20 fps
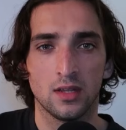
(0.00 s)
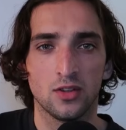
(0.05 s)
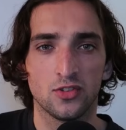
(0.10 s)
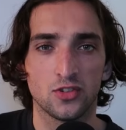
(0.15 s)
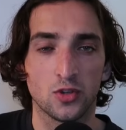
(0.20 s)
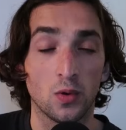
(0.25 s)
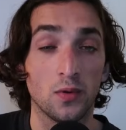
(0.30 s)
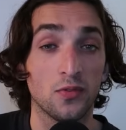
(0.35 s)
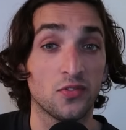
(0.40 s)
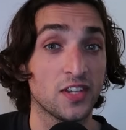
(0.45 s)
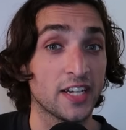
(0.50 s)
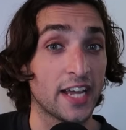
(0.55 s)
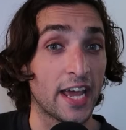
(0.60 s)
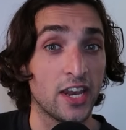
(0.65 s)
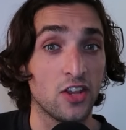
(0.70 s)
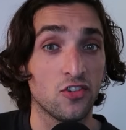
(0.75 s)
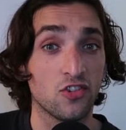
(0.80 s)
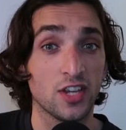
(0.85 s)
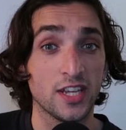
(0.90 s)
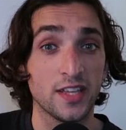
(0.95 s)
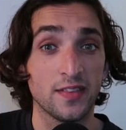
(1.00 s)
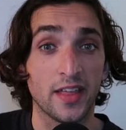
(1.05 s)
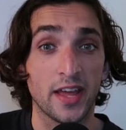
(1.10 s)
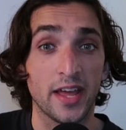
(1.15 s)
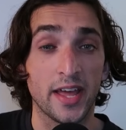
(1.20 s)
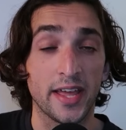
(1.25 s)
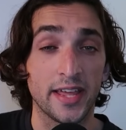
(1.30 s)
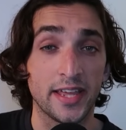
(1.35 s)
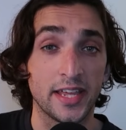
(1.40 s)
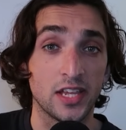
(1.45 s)
So with SigEnergy,
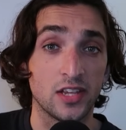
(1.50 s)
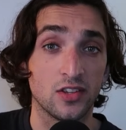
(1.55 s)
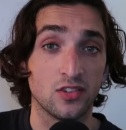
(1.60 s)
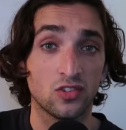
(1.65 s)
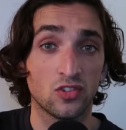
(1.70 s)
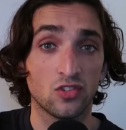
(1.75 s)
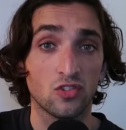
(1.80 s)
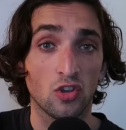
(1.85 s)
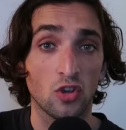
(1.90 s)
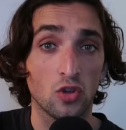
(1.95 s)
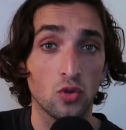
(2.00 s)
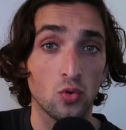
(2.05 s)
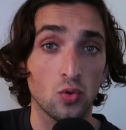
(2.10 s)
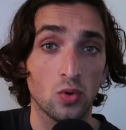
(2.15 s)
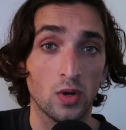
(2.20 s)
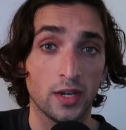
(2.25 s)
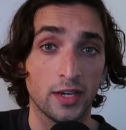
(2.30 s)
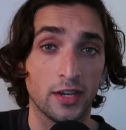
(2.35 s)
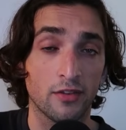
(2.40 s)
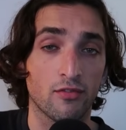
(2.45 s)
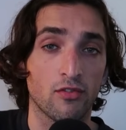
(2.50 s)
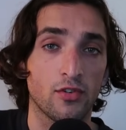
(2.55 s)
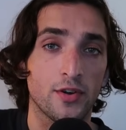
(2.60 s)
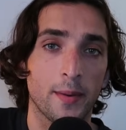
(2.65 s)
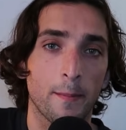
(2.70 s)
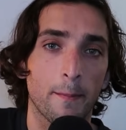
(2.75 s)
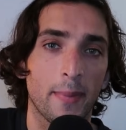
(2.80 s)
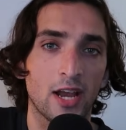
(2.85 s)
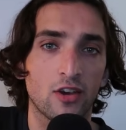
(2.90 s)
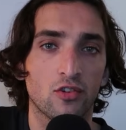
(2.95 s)
there is two
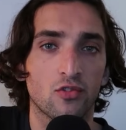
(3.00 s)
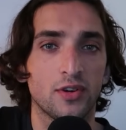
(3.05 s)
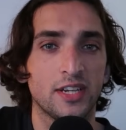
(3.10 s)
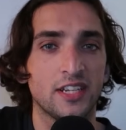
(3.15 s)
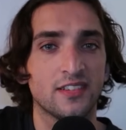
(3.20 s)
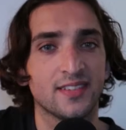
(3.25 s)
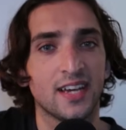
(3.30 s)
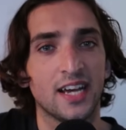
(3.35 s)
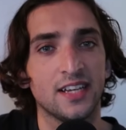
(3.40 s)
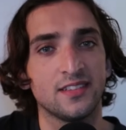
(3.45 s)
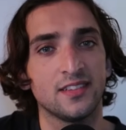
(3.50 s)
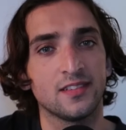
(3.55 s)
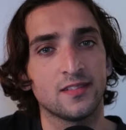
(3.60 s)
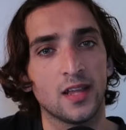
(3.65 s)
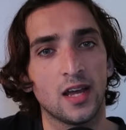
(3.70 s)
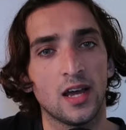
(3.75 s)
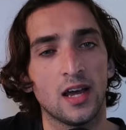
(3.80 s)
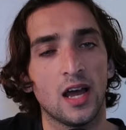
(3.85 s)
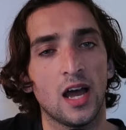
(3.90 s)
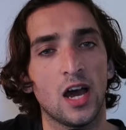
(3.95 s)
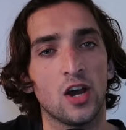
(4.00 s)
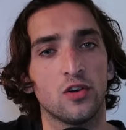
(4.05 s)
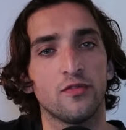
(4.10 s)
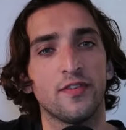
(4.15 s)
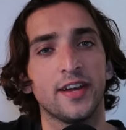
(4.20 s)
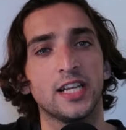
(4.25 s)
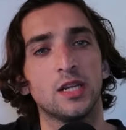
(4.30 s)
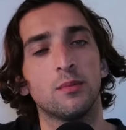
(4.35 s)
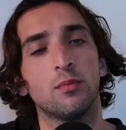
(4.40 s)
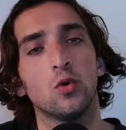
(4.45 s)
different battery sizes that are
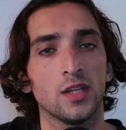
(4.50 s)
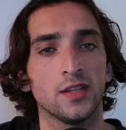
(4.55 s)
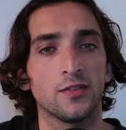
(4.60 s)
available.